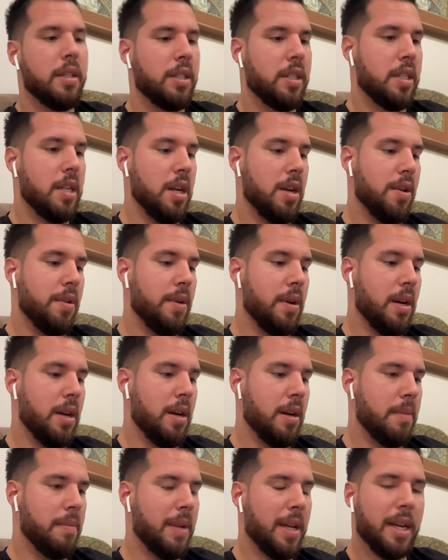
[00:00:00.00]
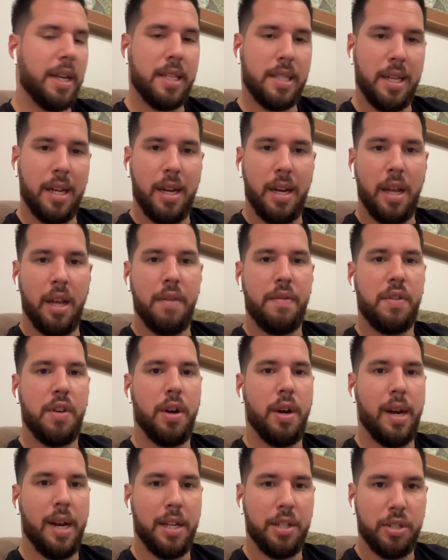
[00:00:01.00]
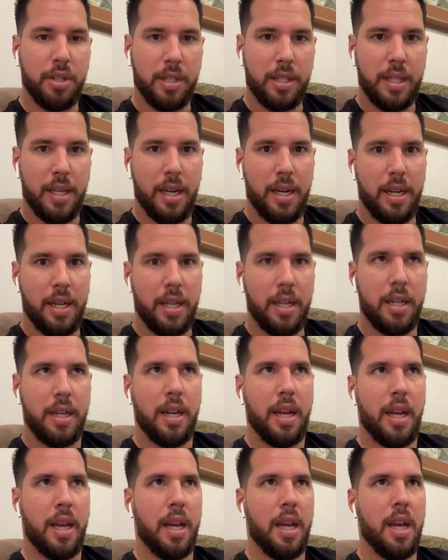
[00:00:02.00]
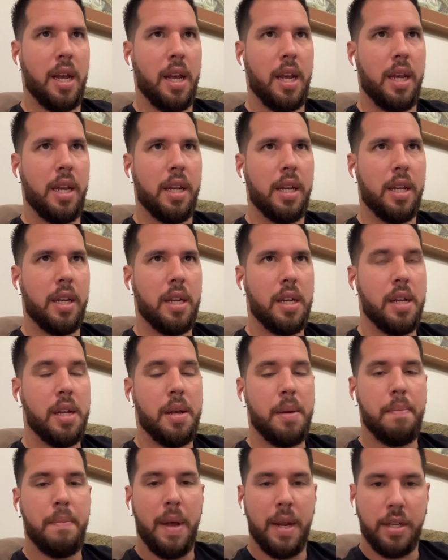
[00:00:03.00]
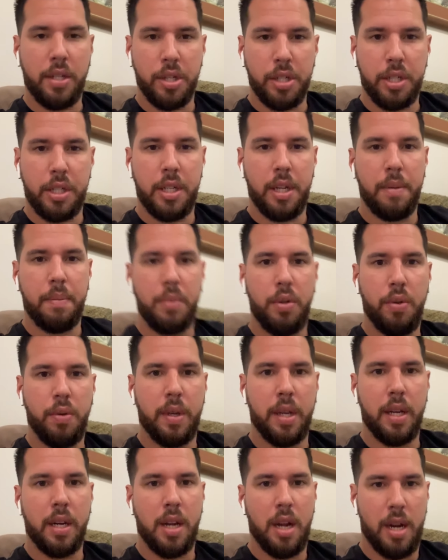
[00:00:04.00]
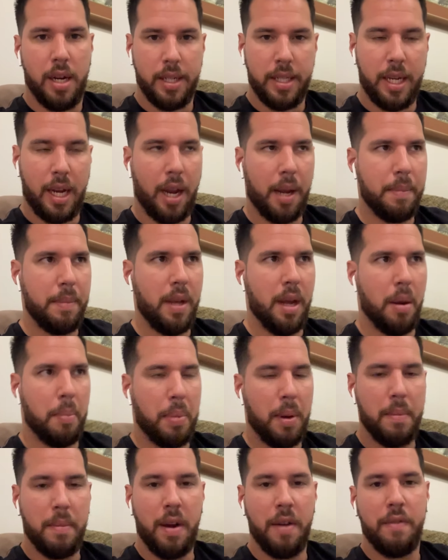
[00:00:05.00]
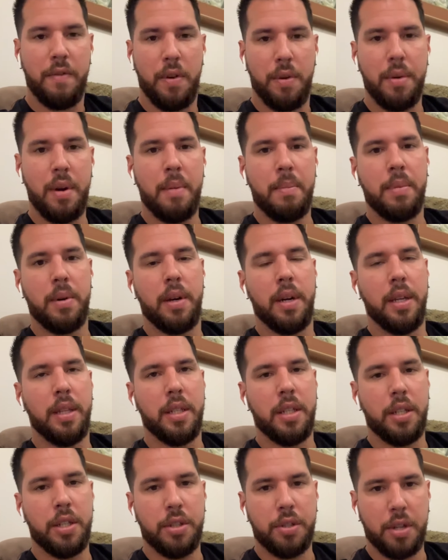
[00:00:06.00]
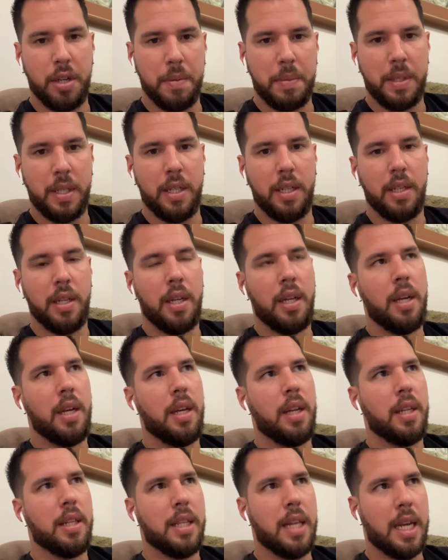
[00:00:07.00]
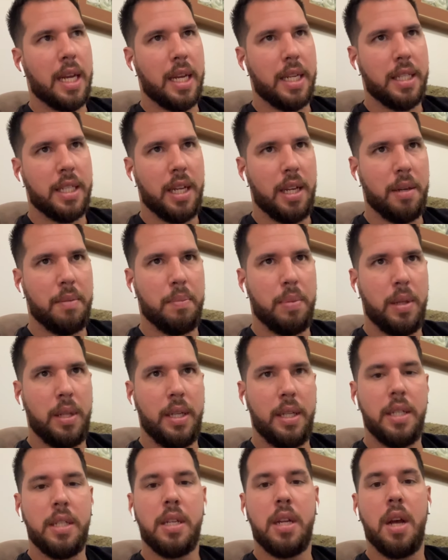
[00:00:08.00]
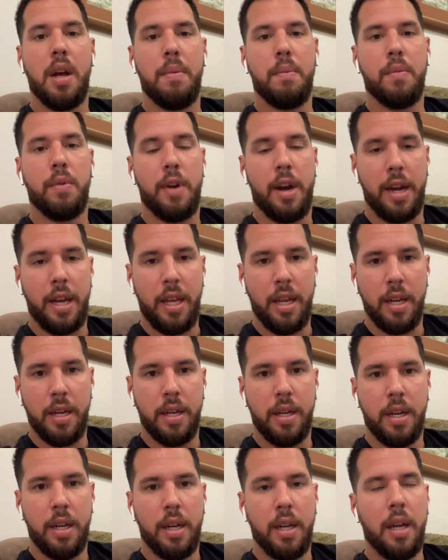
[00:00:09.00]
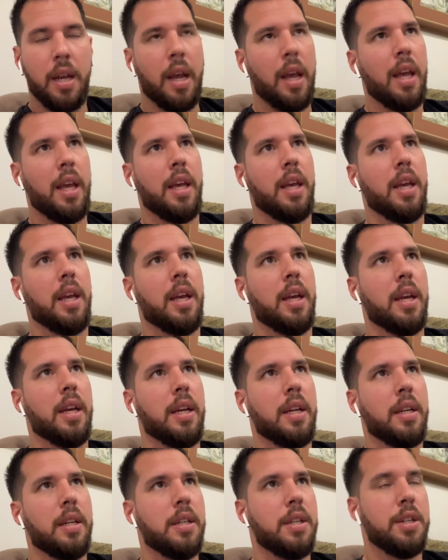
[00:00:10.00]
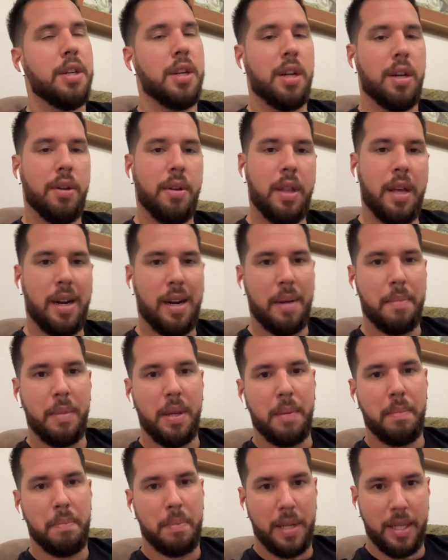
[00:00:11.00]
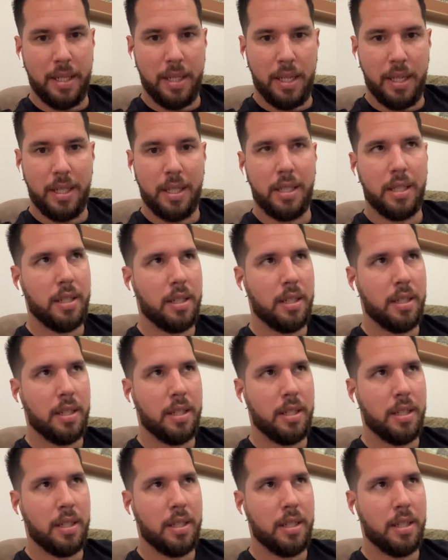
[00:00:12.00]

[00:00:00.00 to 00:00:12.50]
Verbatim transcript: So, um, like I said, if you're interested in a mentorship, you can contact me. I'll put my phone number in the description. Like I said, please come ready, and know that I mean business.